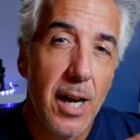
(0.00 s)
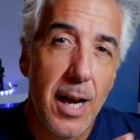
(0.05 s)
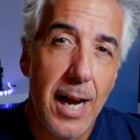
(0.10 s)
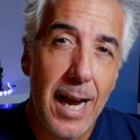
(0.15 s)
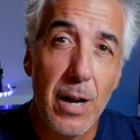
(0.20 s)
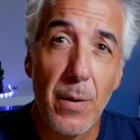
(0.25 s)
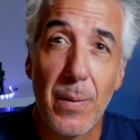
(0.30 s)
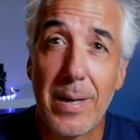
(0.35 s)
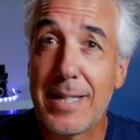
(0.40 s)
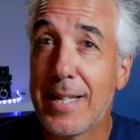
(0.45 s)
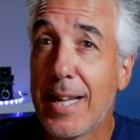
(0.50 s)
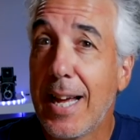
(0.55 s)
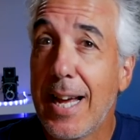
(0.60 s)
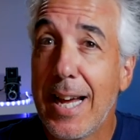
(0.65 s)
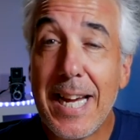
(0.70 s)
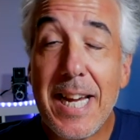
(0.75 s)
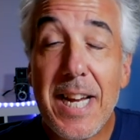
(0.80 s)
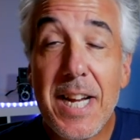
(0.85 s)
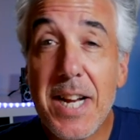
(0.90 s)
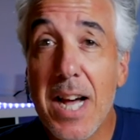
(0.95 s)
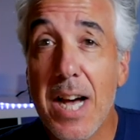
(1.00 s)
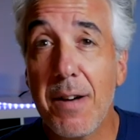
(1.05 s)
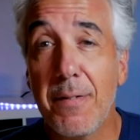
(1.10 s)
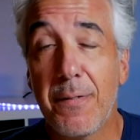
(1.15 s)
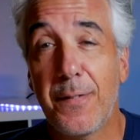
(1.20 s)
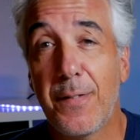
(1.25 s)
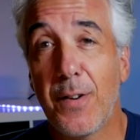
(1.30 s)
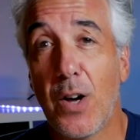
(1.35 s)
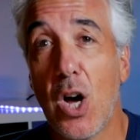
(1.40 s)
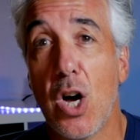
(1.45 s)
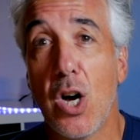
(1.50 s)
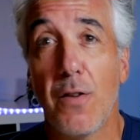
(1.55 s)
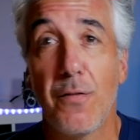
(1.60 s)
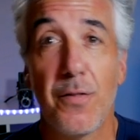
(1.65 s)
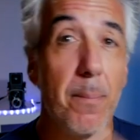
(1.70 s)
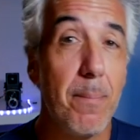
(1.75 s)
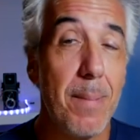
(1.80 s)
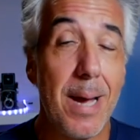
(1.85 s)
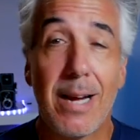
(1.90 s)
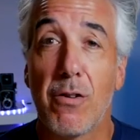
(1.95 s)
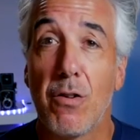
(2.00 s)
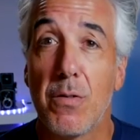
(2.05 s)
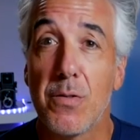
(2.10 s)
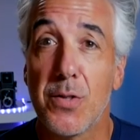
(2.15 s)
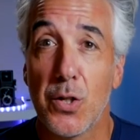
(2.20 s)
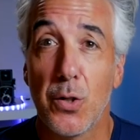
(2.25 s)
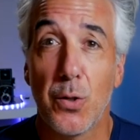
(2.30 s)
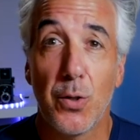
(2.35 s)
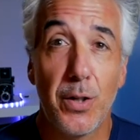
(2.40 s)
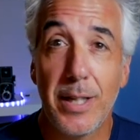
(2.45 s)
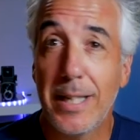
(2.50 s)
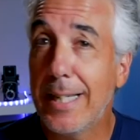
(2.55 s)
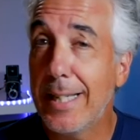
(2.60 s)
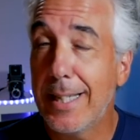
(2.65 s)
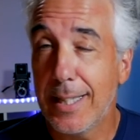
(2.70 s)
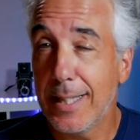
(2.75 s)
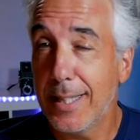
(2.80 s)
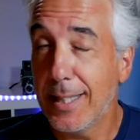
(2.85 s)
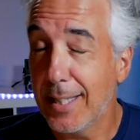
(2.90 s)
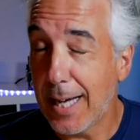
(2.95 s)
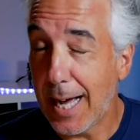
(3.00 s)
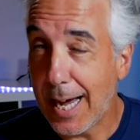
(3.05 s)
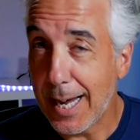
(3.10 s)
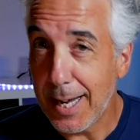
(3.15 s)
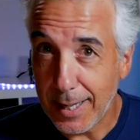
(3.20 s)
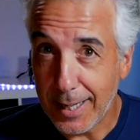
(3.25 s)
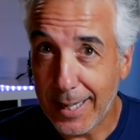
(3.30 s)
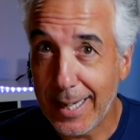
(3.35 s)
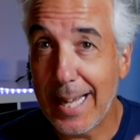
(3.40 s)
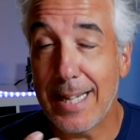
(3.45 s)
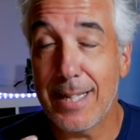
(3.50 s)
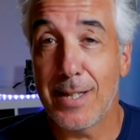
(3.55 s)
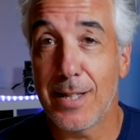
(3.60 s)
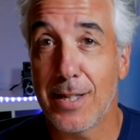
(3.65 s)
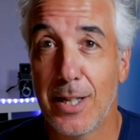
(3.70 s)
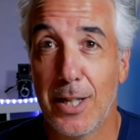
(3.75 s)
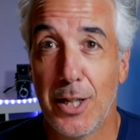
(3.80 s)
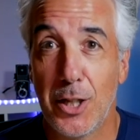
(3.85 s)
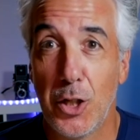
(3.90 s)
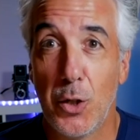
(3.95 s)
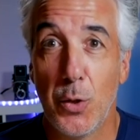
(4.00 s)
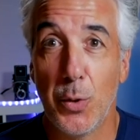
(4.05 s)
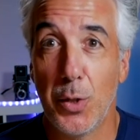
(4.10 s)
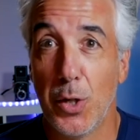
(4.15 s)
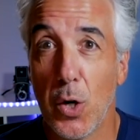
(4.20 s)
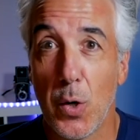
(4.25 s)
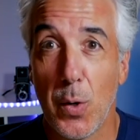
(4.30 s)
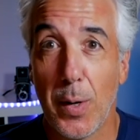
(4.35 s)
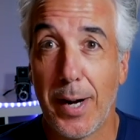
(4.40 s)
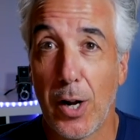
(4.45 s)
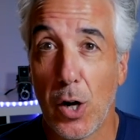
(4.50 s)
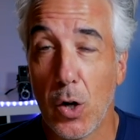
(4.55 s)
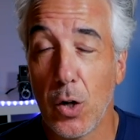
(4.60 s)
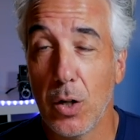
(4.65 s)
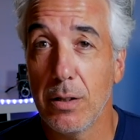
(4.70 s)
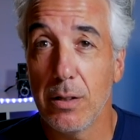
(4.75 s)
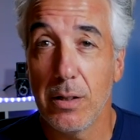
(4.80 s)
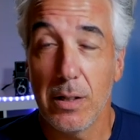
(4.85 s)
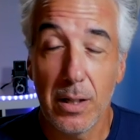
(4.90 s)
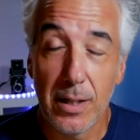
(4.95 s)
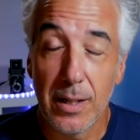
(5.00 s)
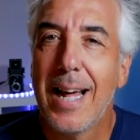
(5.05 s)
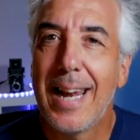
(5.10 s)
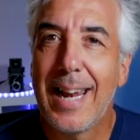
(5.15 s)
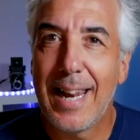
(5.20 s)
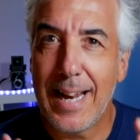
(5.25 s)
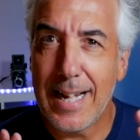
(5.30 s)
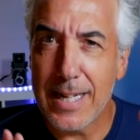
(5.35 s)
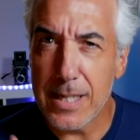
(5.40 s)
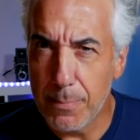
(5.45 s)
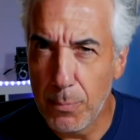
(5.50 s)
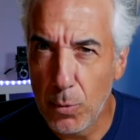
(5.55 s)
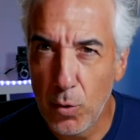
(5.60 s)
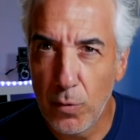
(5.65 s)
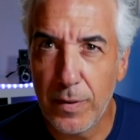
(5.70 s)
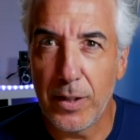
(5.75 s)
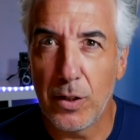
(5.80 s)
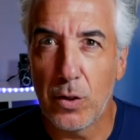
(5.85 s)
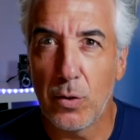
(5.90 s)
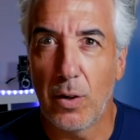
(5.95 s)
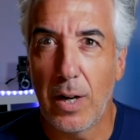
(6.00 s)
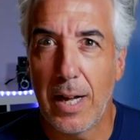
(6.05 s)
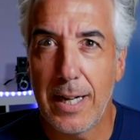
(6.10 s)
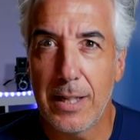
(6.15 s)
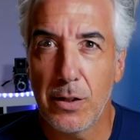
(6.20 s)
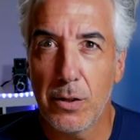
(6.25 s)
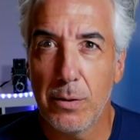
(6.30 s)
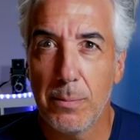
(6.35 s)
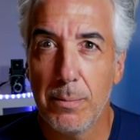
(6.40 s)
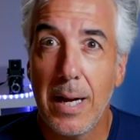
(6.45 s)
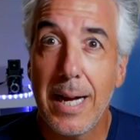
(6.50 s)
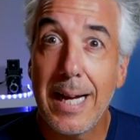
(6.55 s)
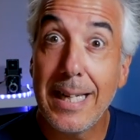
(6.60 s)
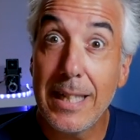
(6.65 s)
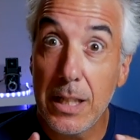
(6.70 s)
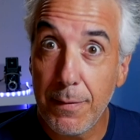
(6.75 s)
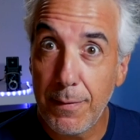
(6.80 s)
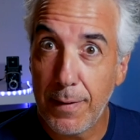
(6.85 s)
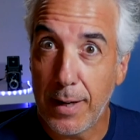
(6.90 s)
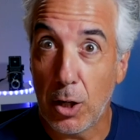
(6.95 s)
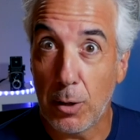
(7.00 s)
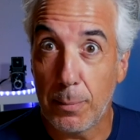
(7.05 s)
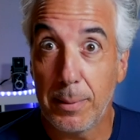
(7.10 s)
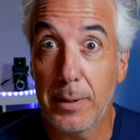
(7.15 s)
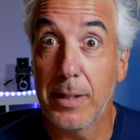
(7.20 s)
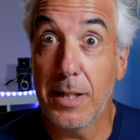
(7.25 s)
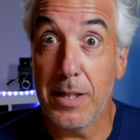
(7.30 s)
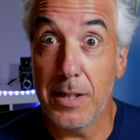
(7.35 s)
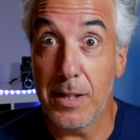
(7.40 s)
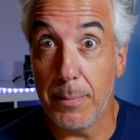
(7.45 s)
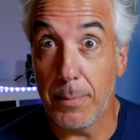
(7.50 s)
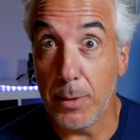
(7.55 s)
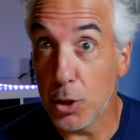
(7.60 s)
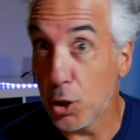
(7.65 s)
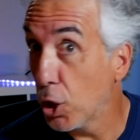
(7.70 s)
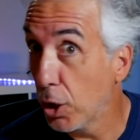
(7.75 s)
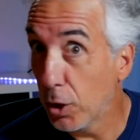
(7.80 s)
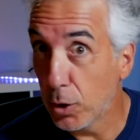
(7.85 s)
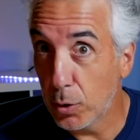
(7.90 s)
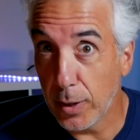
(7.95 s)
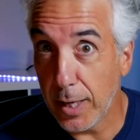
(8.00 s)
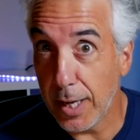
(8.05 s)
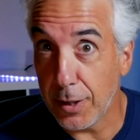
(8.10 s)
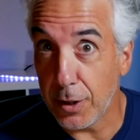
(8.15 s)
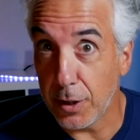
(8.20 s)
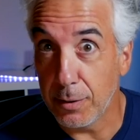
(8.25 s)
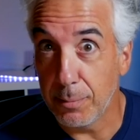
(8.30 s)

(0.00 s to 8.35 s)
Anyways, enough of the background story, I guess you know it all. Let's move into Lightroom and develop this image together.